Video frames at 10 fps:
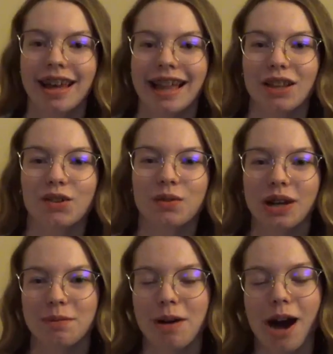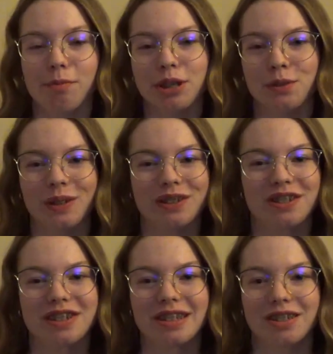Hello and welcome Hobbits,
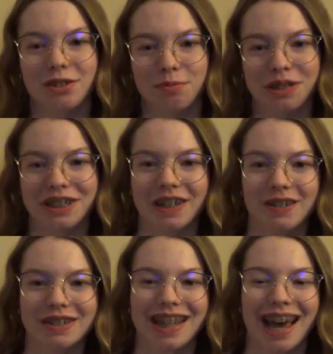Wizards, and Superheroes.